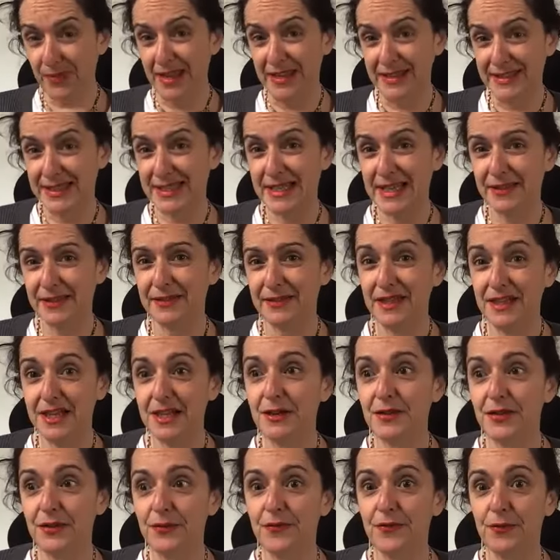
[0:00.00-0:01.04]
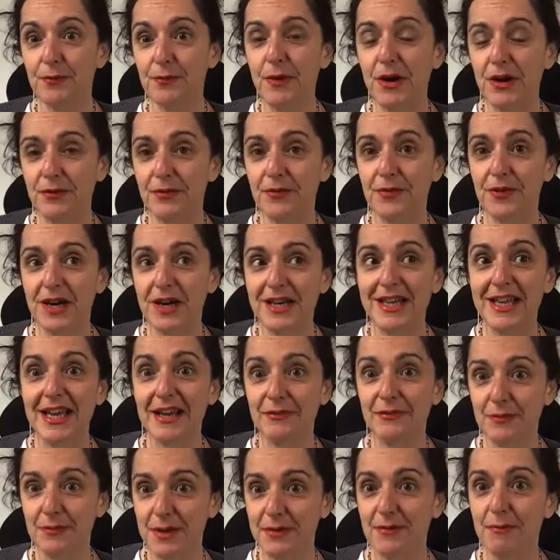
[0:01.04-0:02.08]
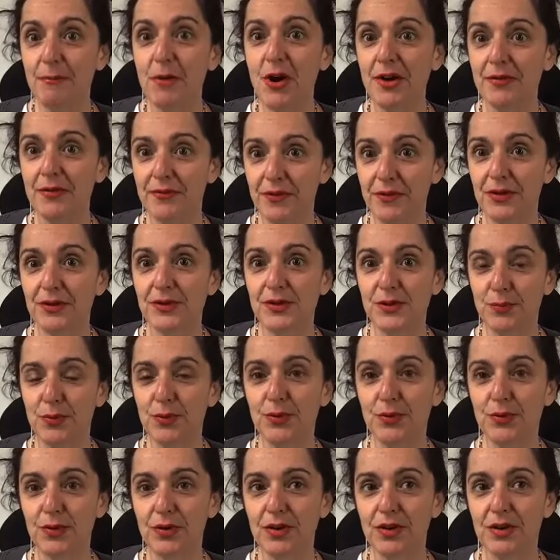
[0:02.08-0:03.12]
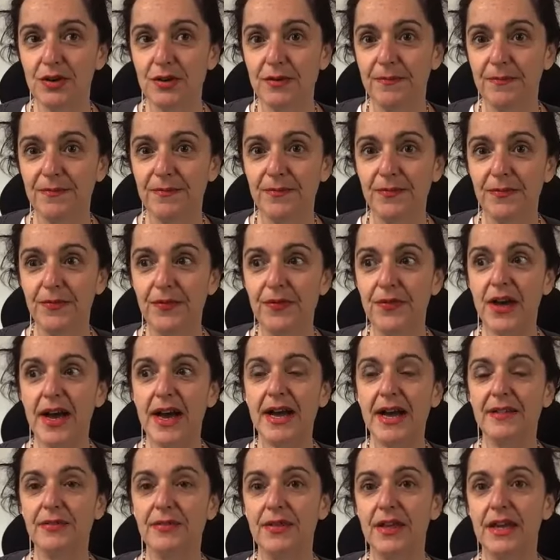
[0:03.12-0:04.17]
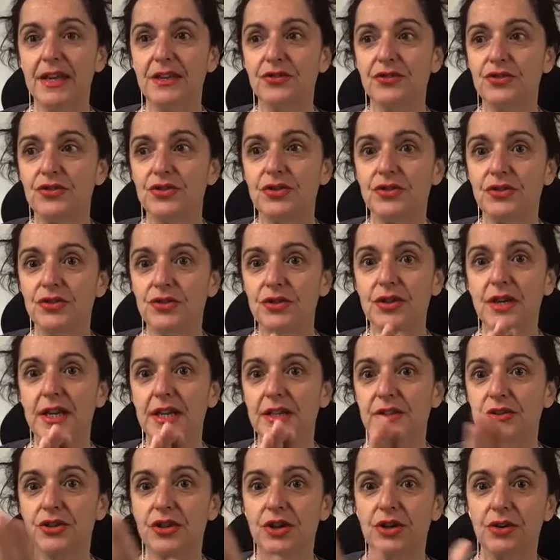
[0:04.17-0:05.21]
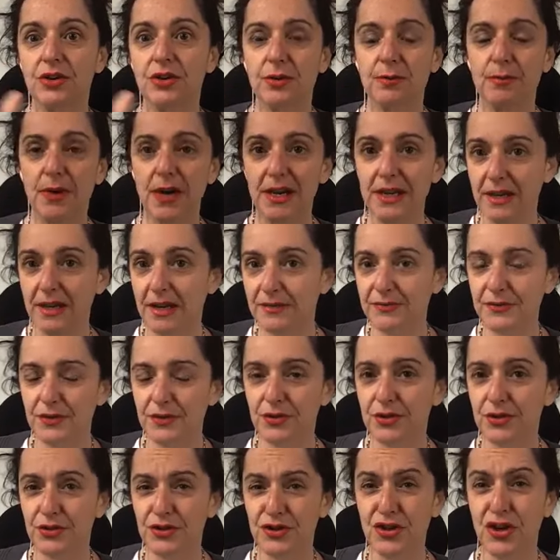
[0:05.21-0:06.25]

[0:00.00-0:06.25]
It's like the year my friend gave me my first book. that then it took, my life took a